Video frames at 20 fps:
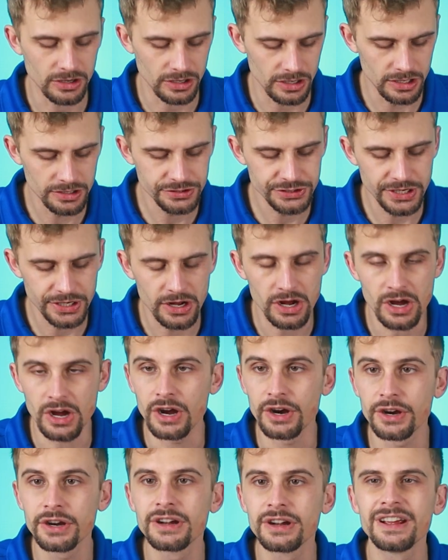
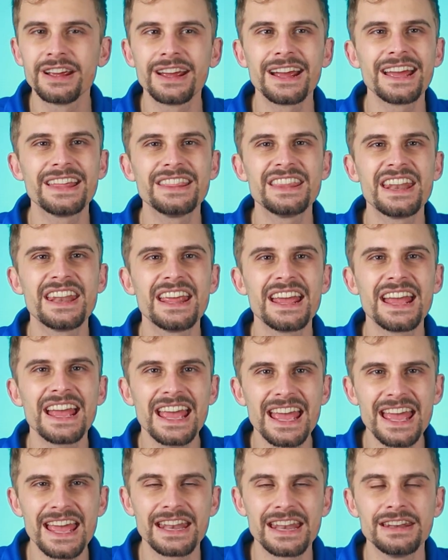Alt-R, and then
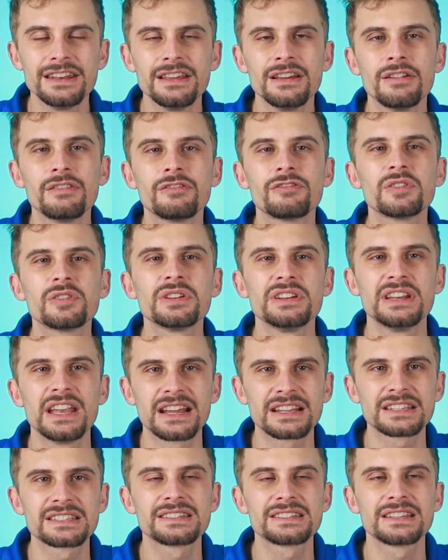N for
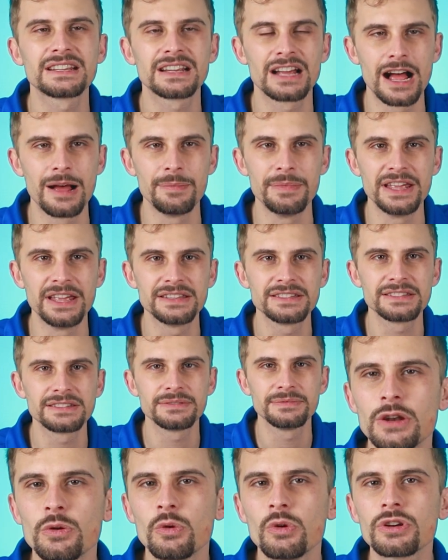next comment.
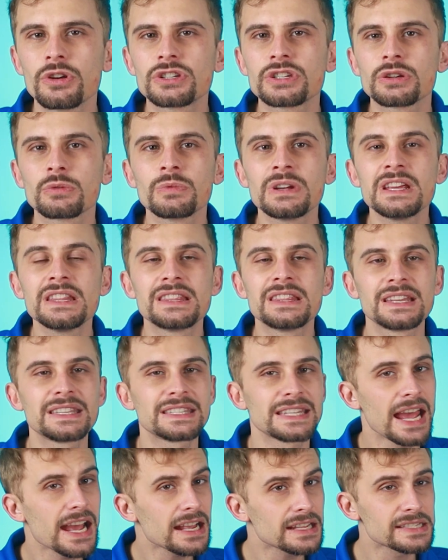In order to read the
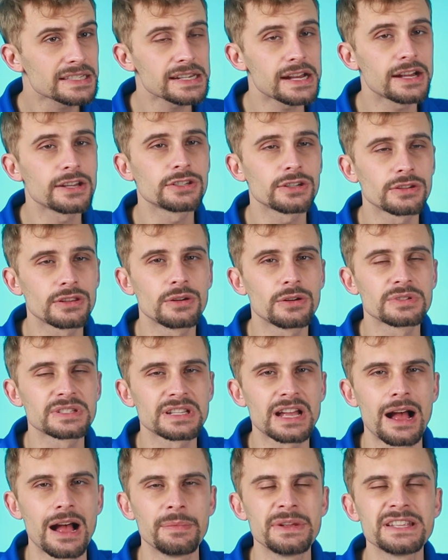text under those
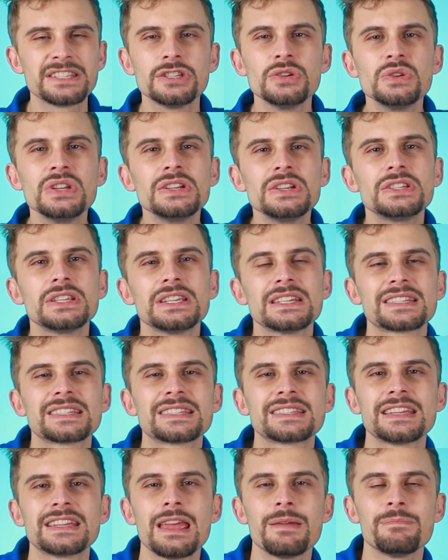comments, you need to
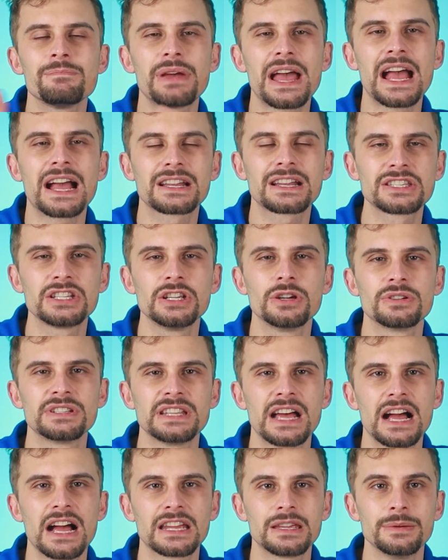escape back to your
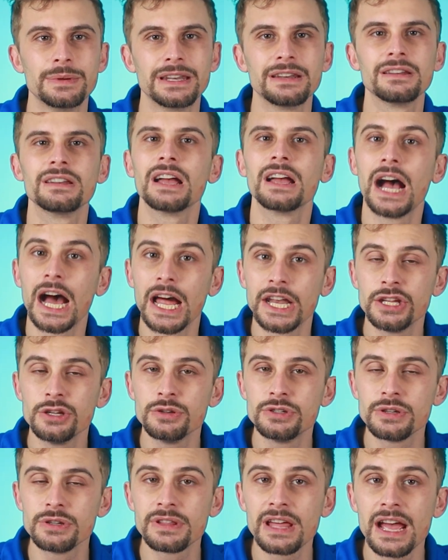document. How do you
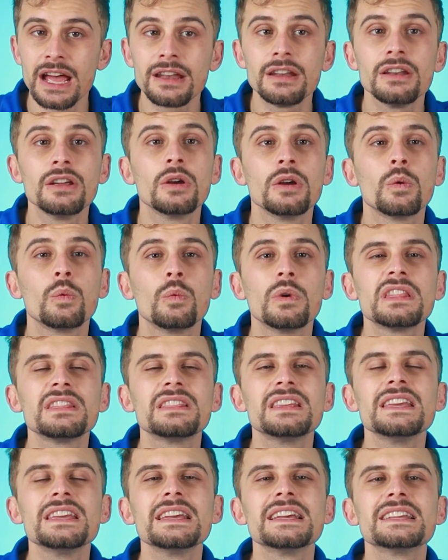do that? With
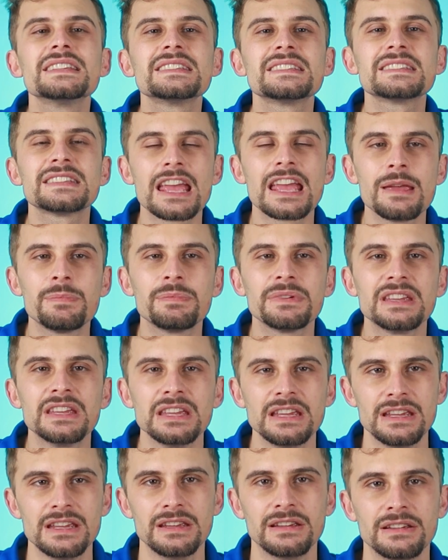the escape
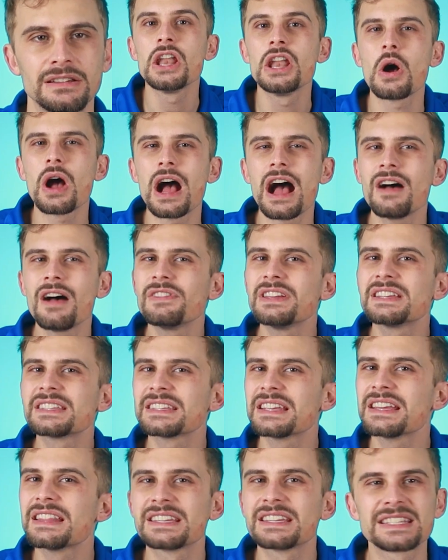key. Now,
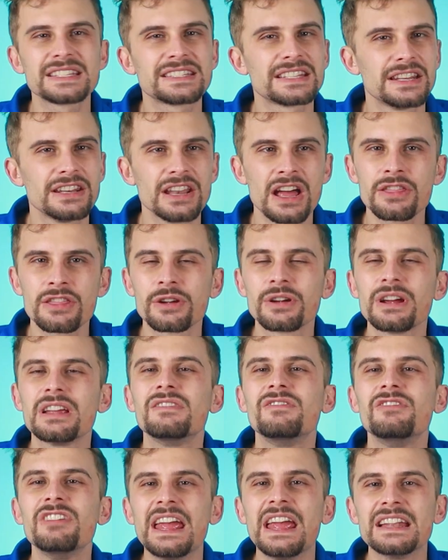obviously, this is another
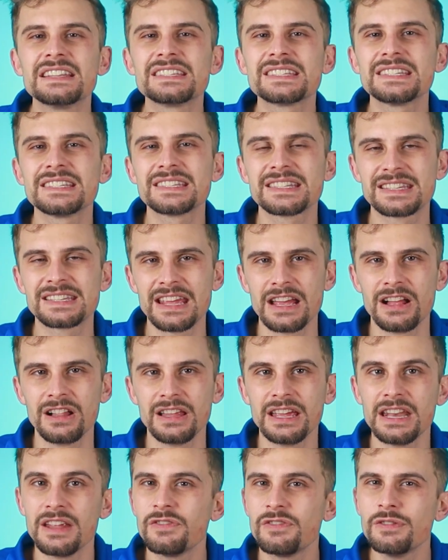advanced skill,
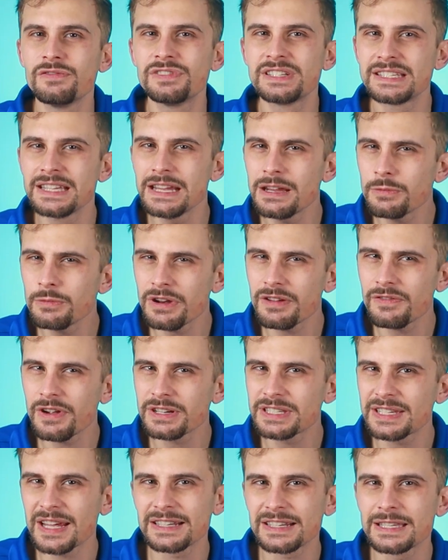and if you've seen one of our
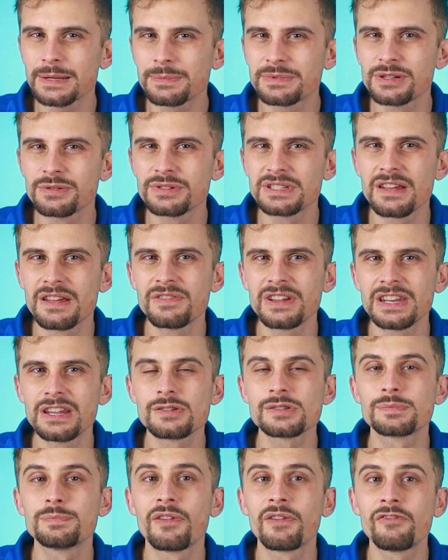Tech Tip Tuesday
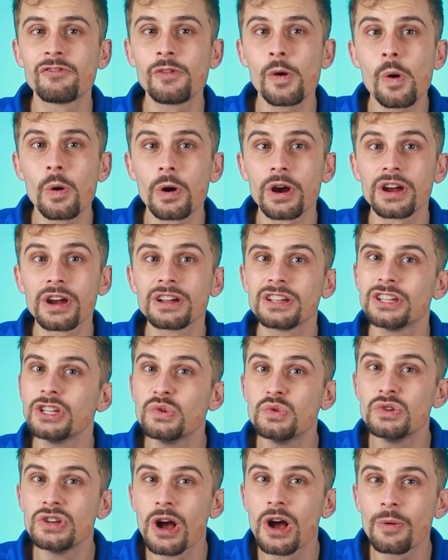videos before, you
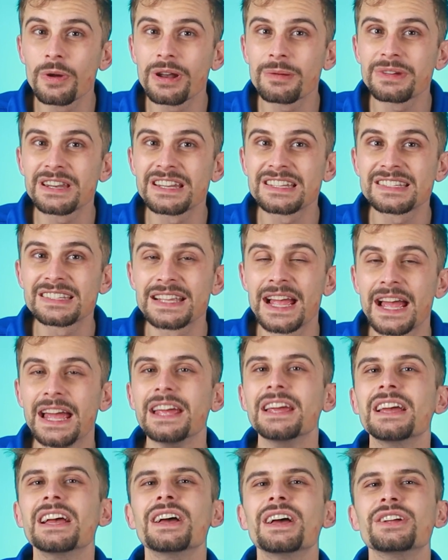know what I'm gonna
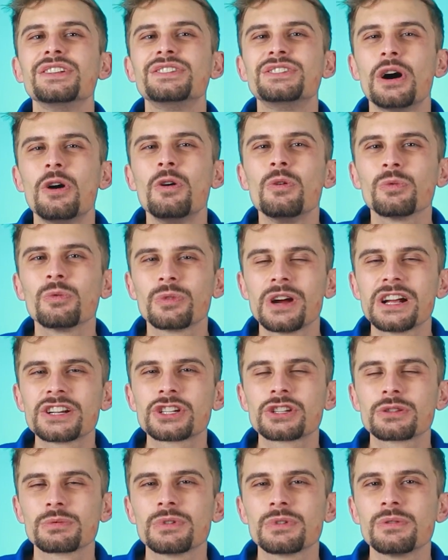say. Don't
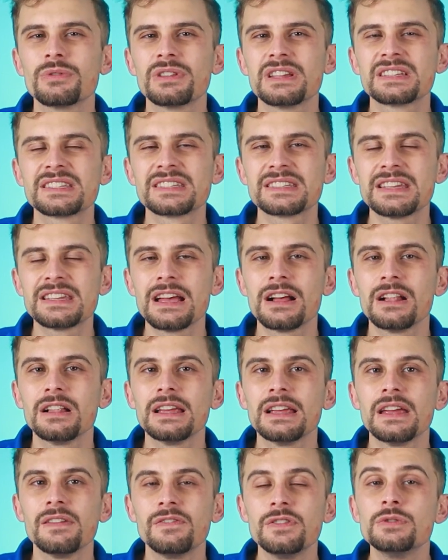rush through this skill
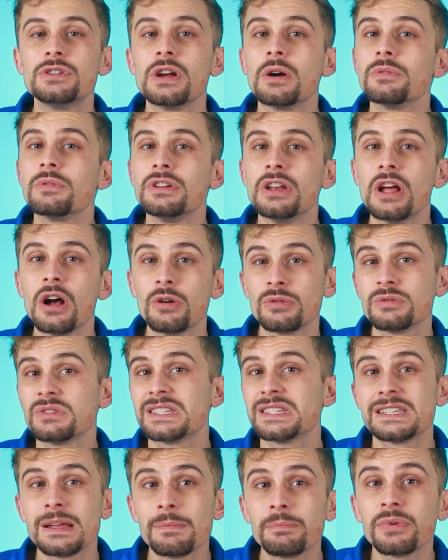if you don't know
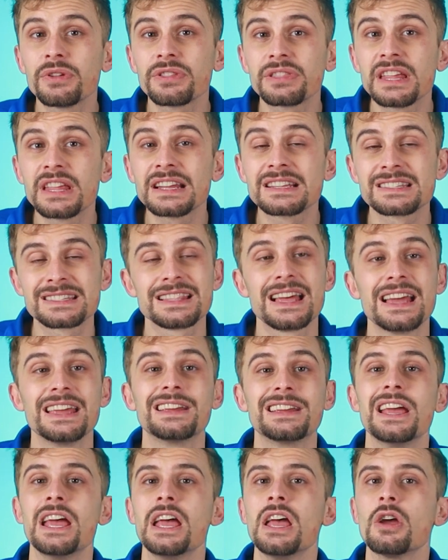simple things like